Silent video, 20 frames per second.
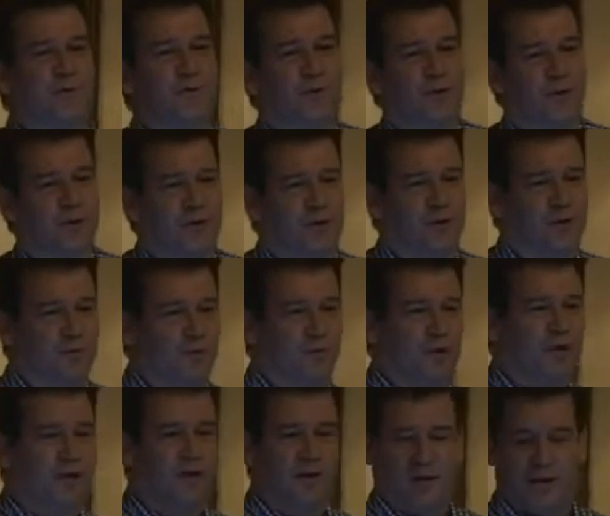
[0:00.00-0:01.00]
world
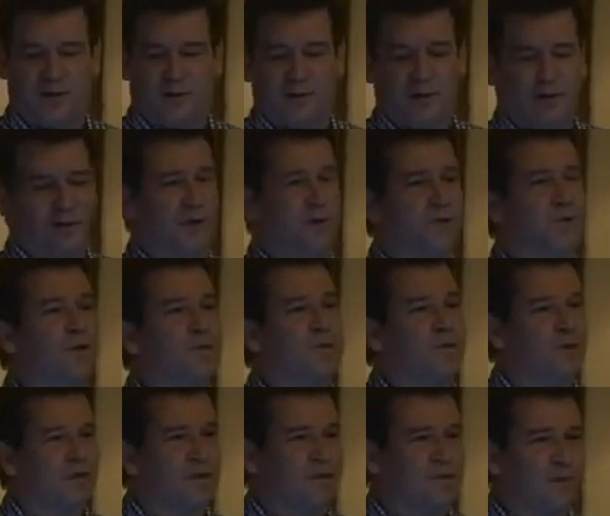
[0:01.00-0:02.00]
where young
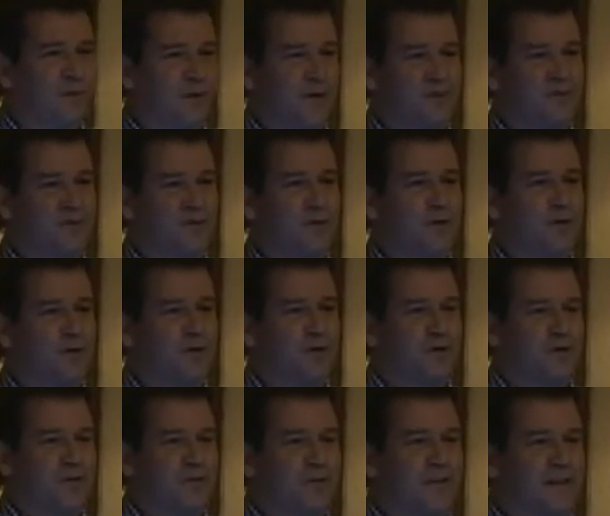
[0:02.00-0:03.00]
women are experiencing
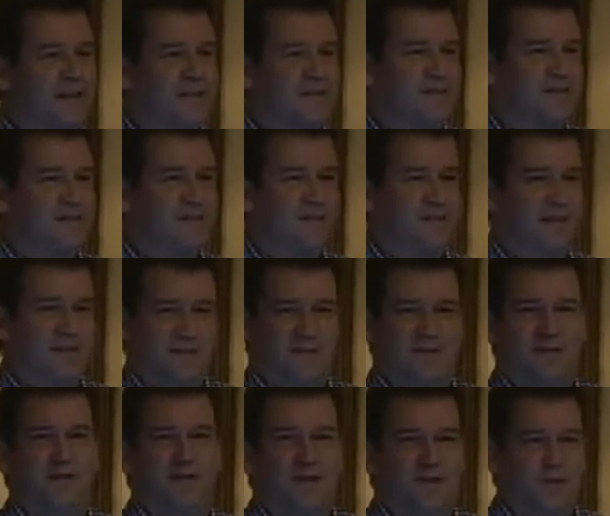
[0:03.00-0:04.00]
coercion, then that's a
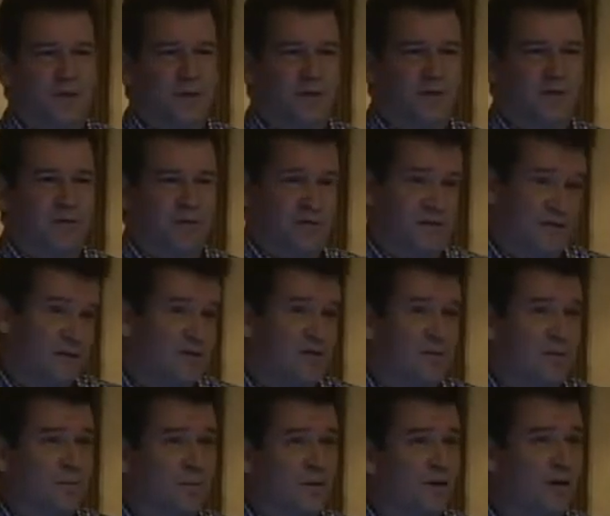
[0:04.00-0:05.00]
skill that's being
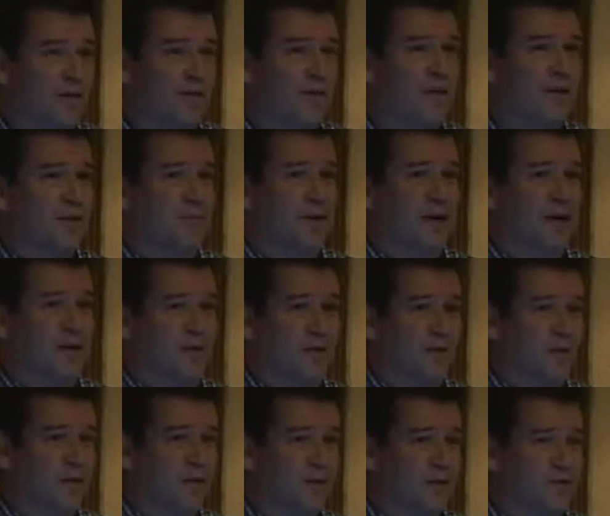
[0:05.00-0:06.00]
essentially put on them, right? They're
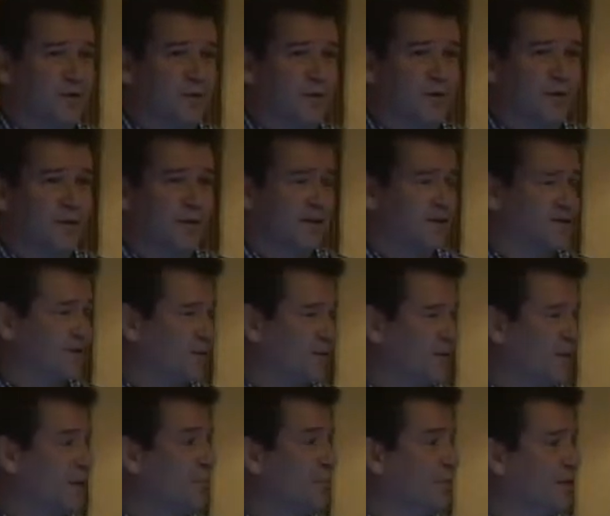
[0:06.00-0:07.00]
the ones who are sort
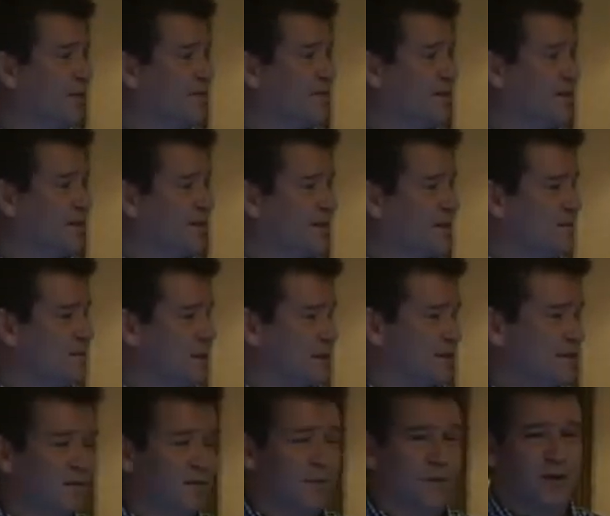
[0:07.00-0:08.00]
of implicitly
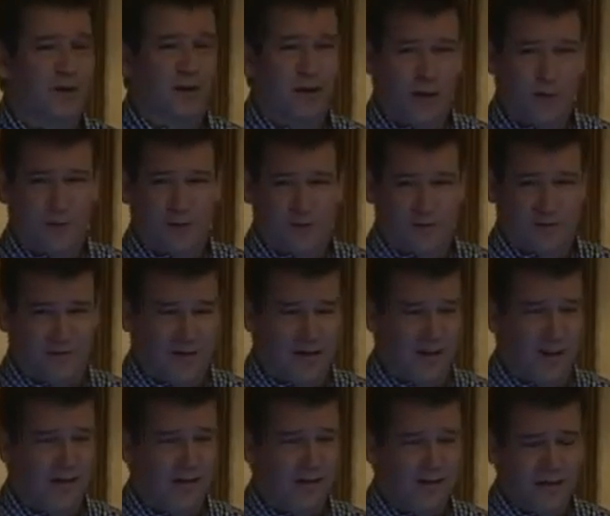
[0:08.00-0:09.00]
expected to be the arbiters of
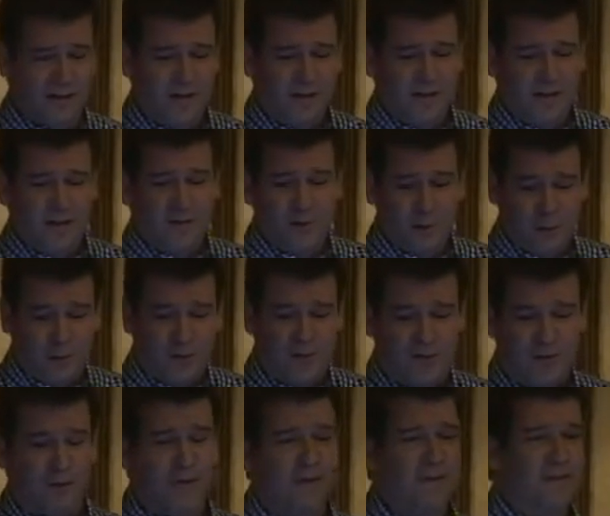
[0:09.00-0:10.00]
that. So what we
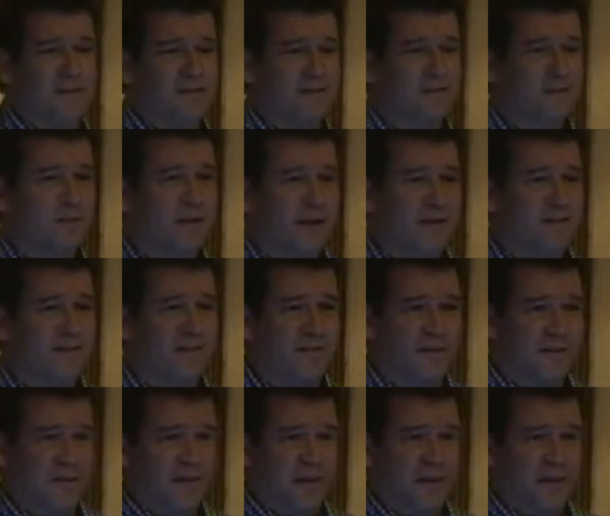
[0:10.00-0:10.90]
do in this is we have